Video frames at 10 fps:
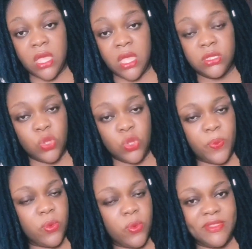soap
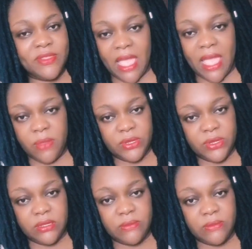with
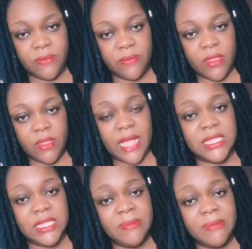anybody,
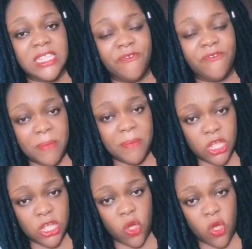except it's a family
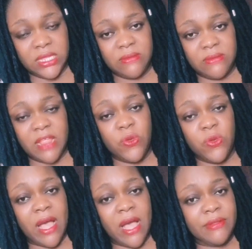cause that you
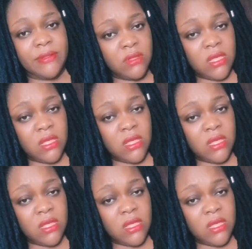are.